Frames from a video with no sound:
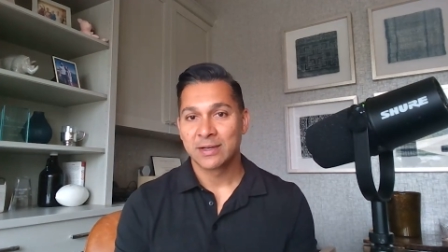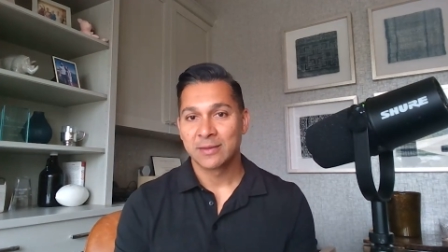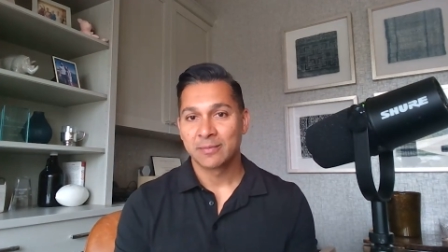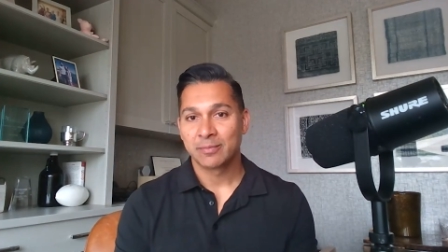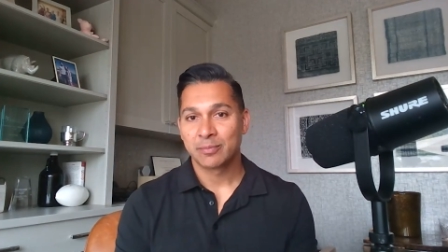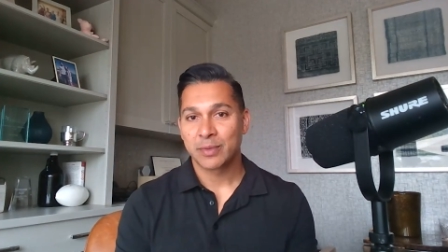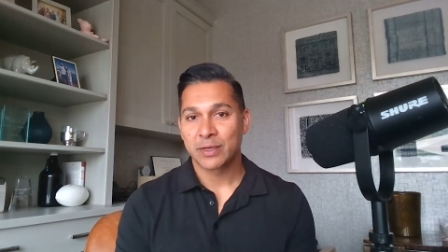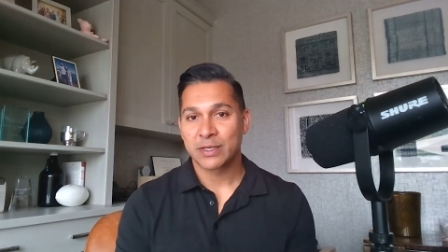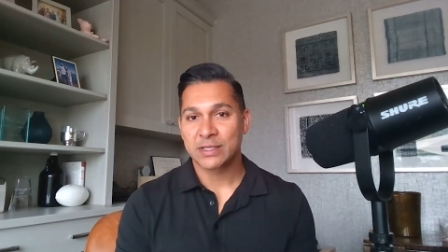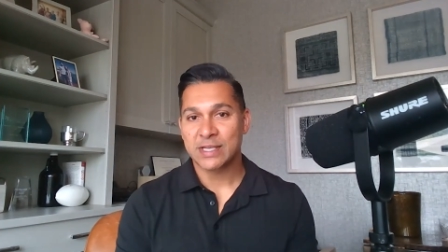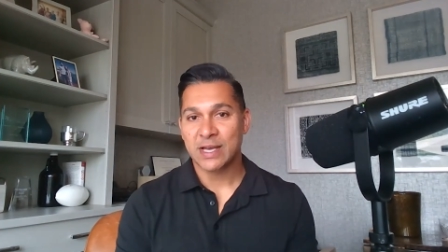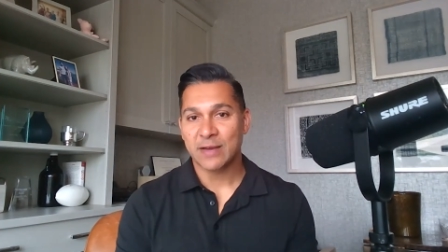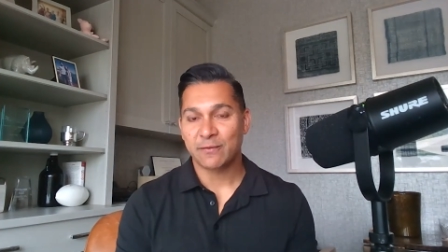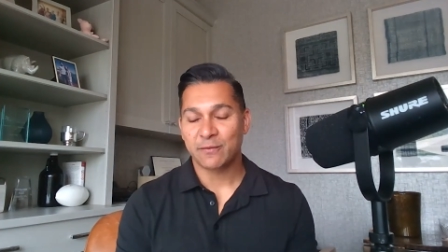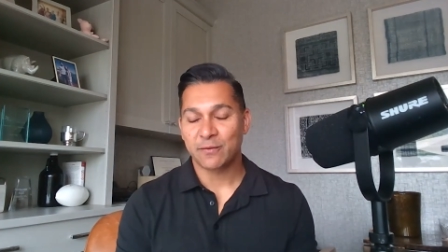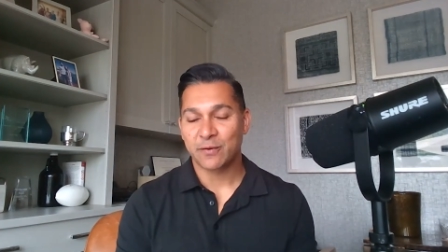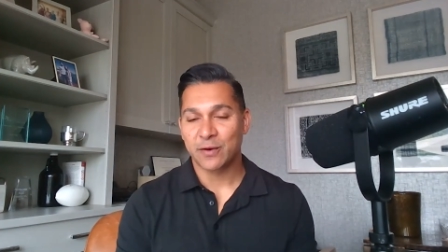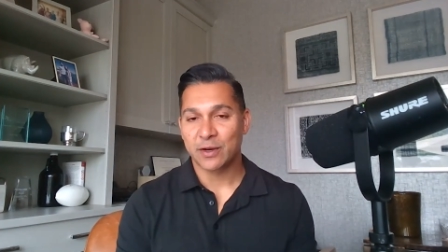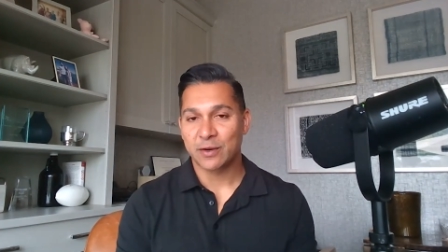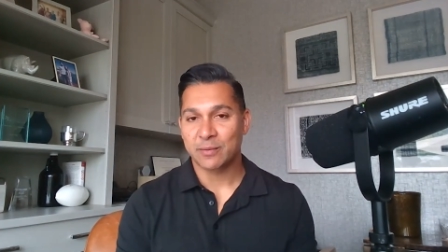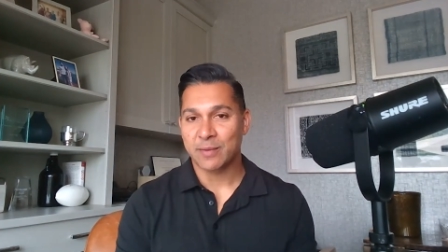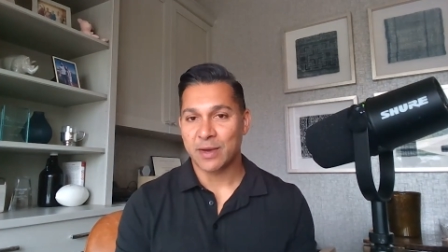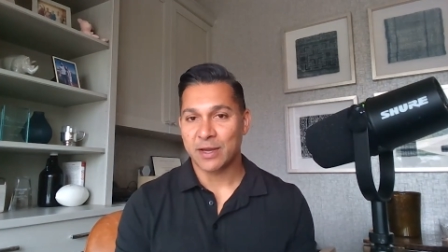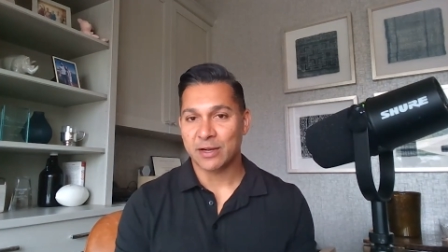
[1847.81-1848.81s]
because that
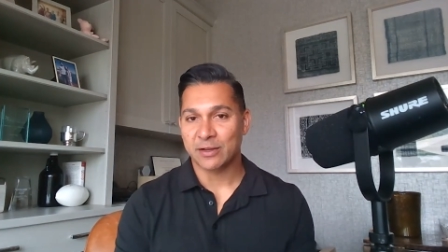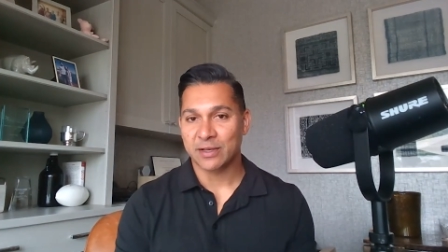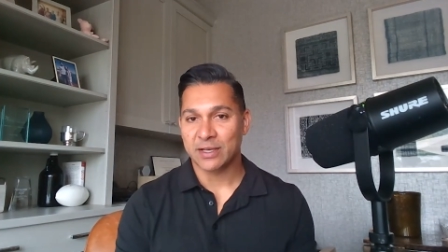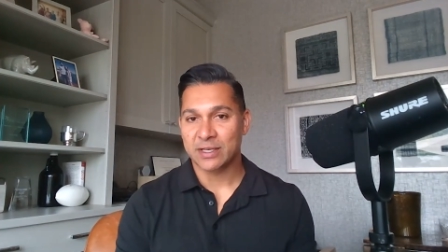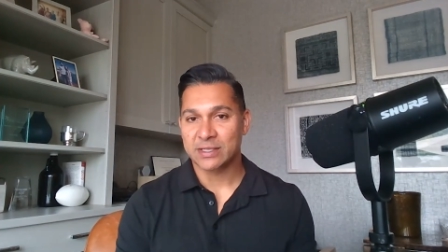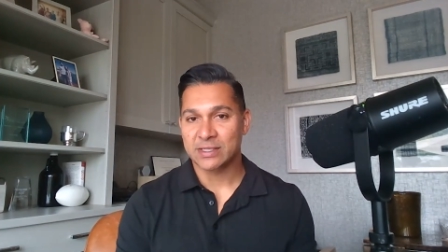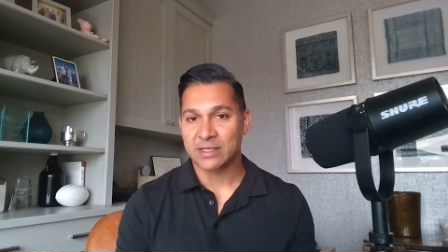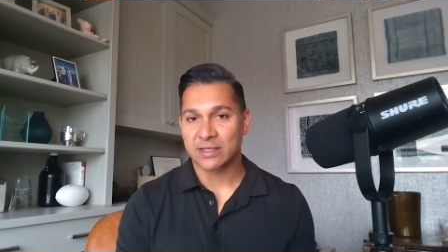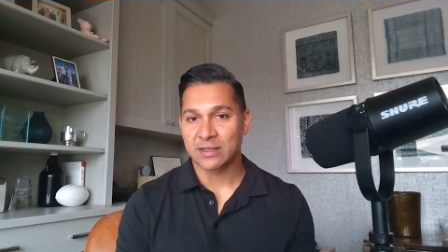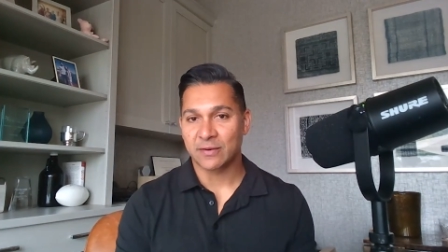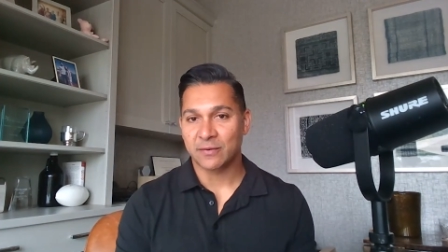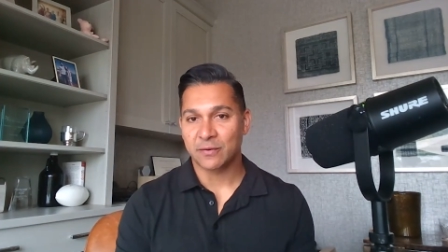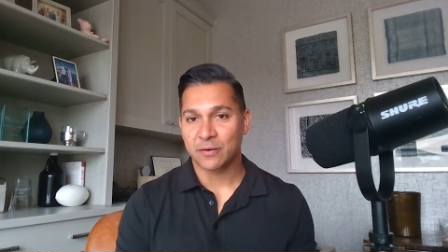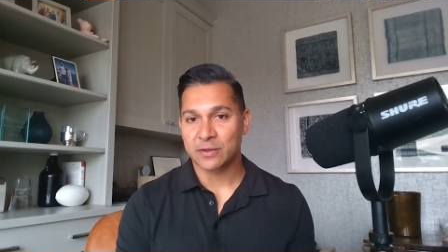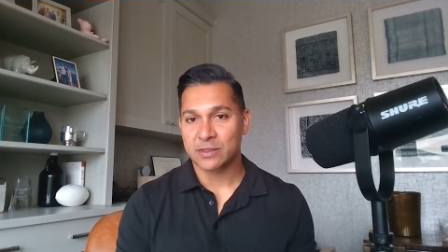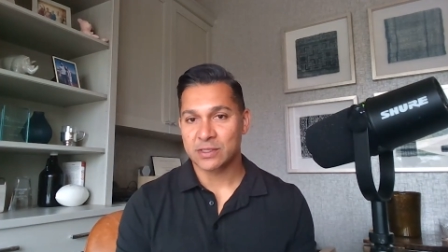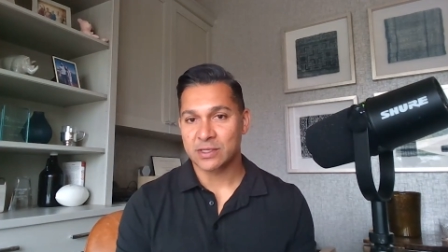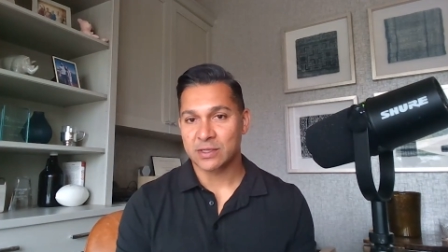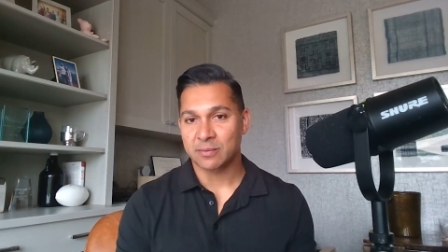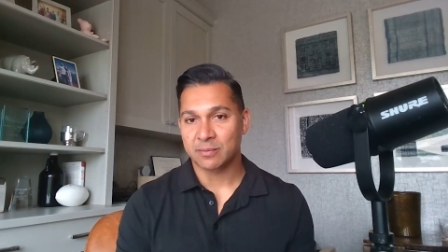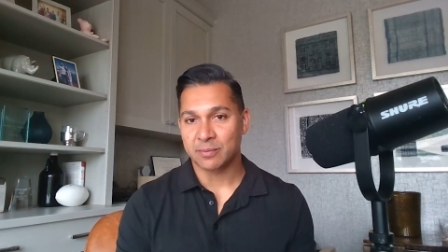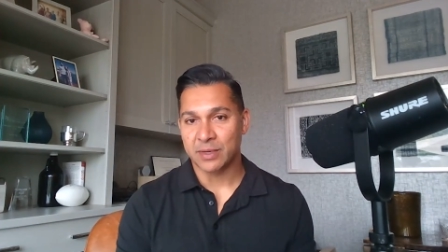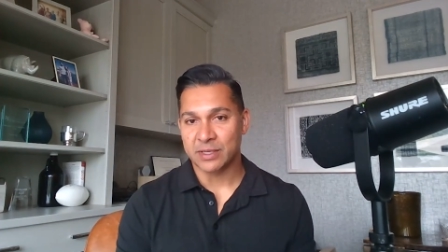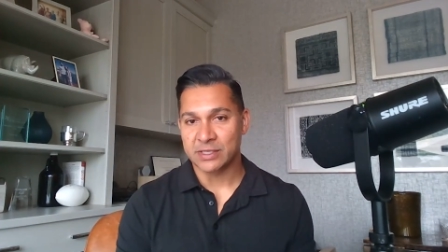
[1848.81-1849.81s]
fundamentally is a difference
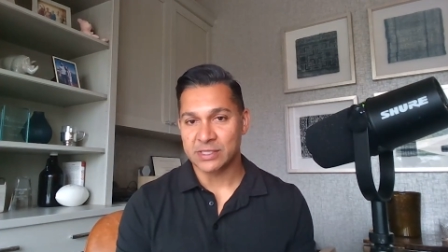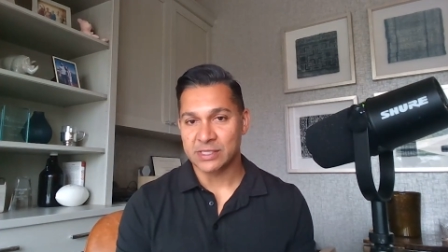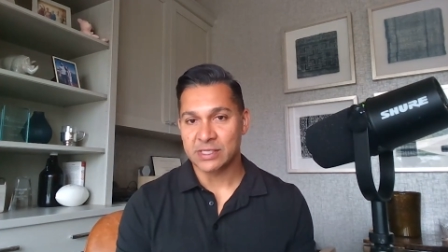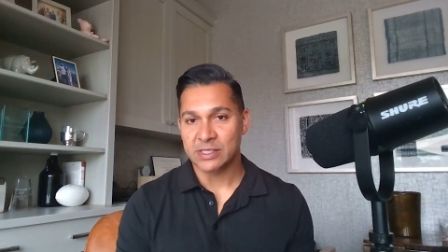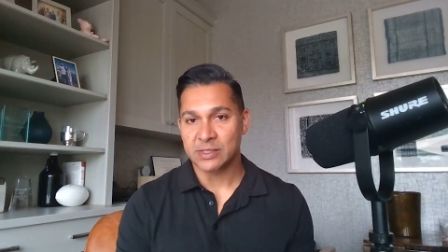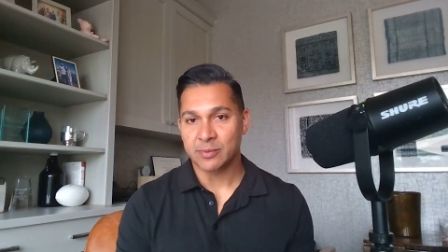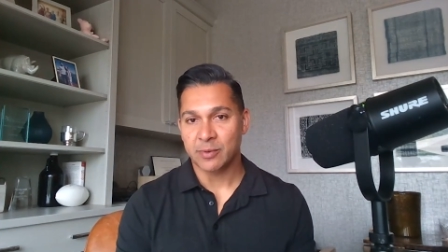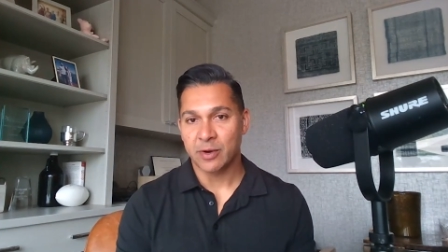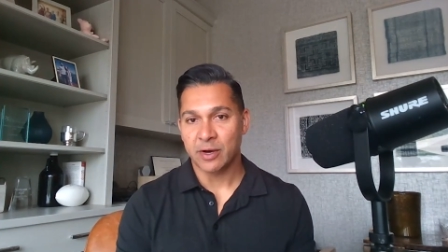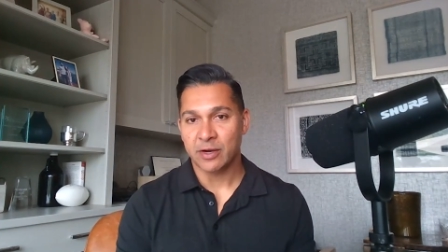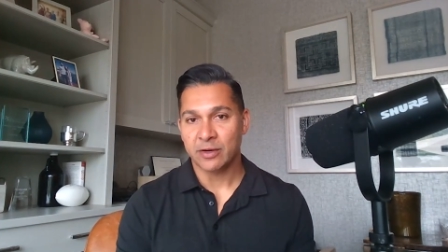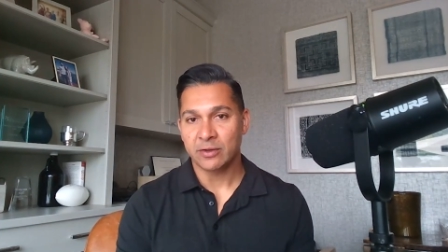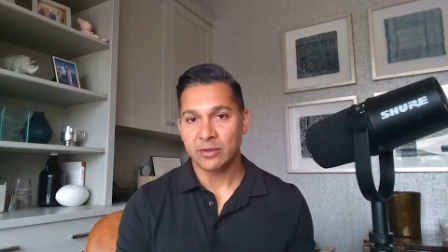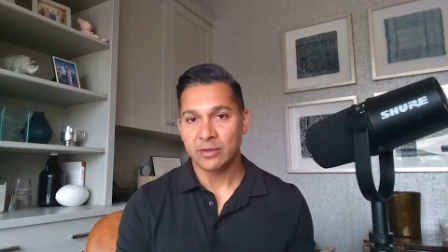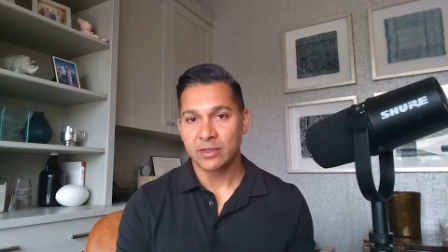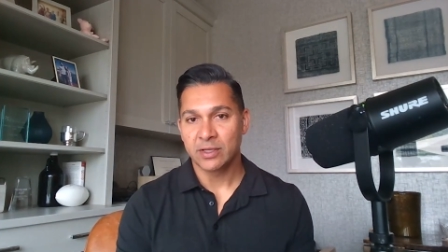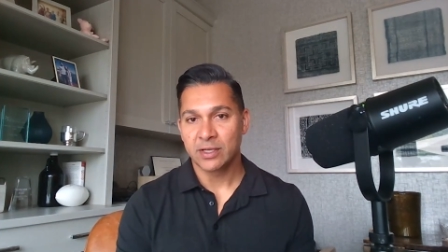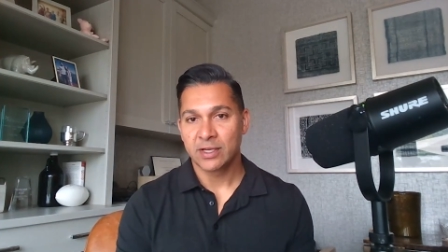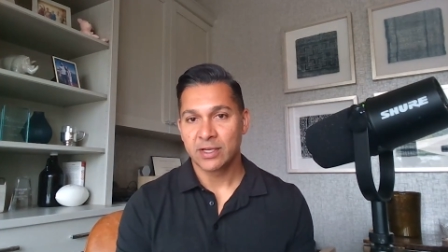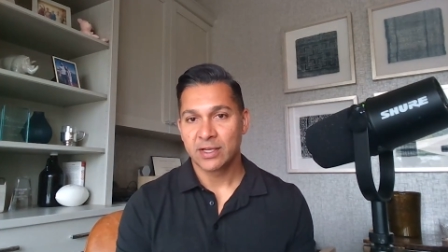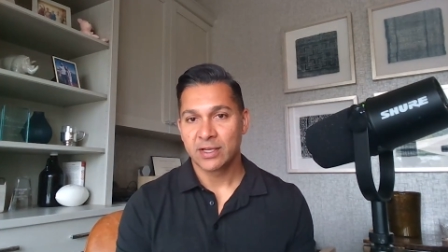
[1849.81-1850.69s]
in business model